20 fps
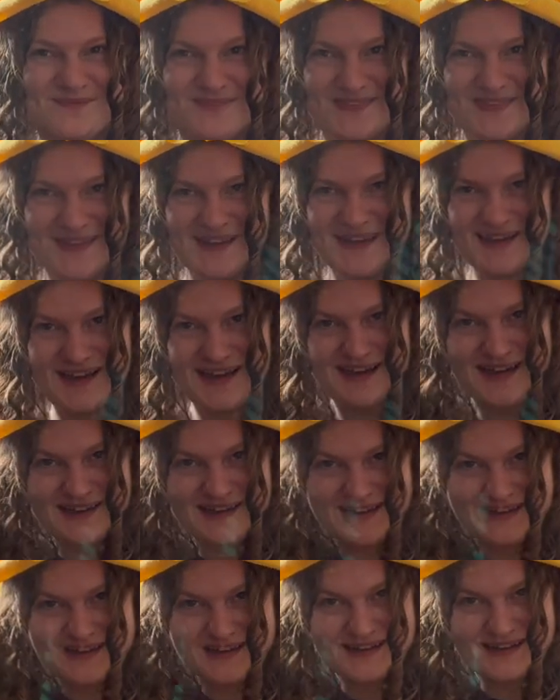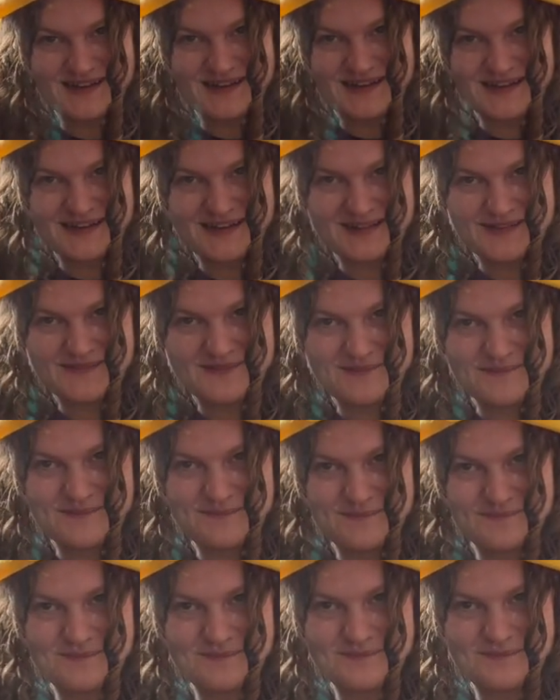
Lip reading: (silence)